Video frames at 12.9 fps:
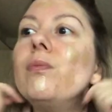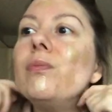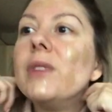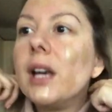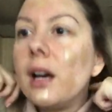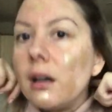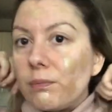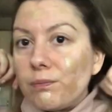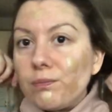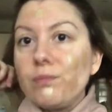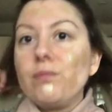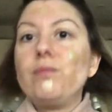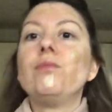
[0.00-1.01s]
yeah.
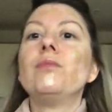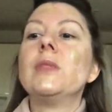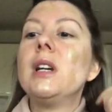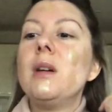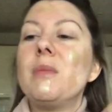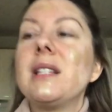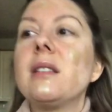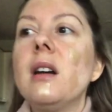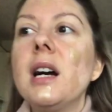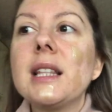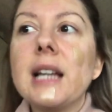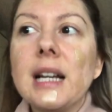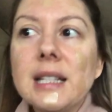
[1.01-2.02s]
But it's
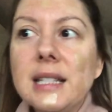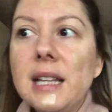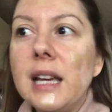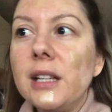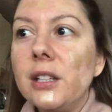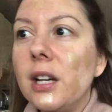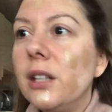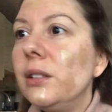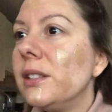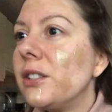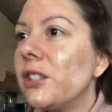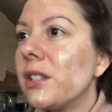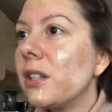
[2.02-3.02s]
like that, isn't it? You know,
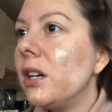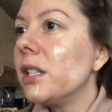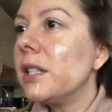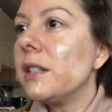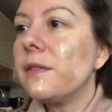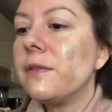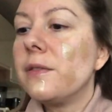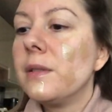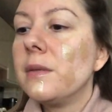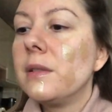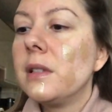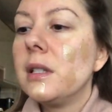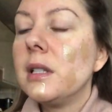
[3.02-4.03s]
it's just kind of,
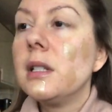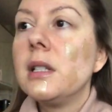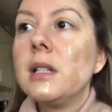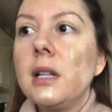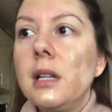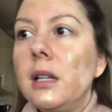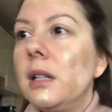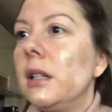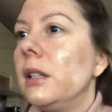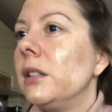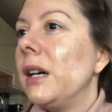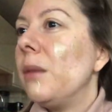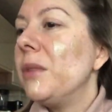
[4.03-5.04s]

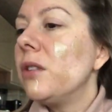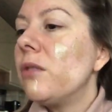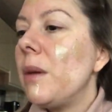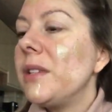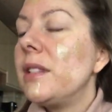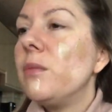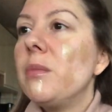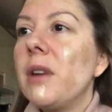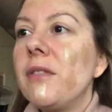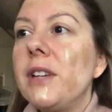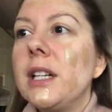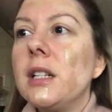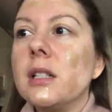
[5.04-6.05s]
now I'm gonna rub this in with my
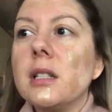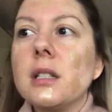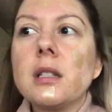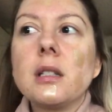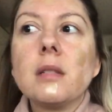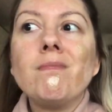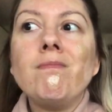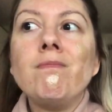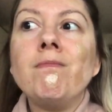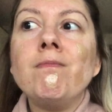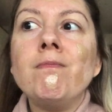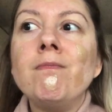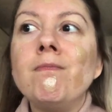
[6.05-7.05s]
fingers.
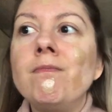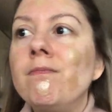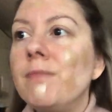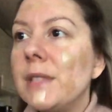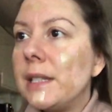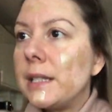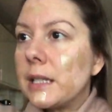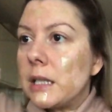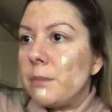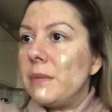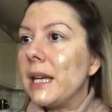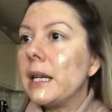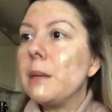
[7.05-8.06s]
Is it gonna
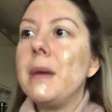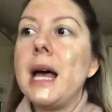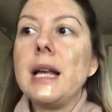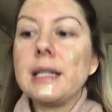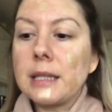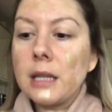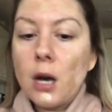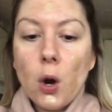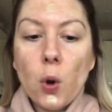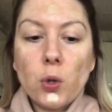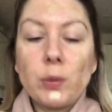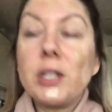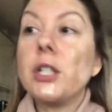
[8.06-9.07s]
make a mess? Or
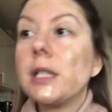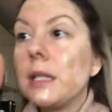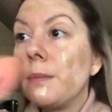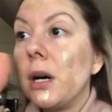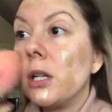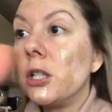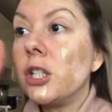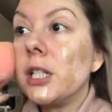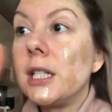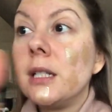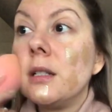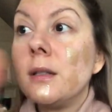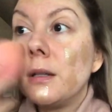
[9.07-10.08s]
should we just sponge it
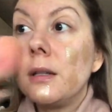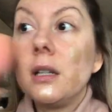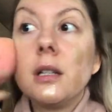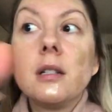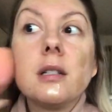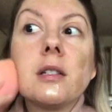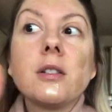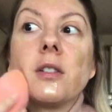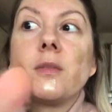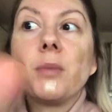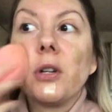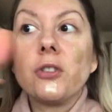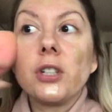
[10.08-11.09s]
in? Yeah, let's just
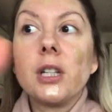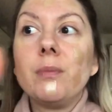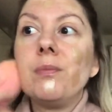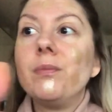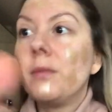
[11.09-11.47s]
sponge it in.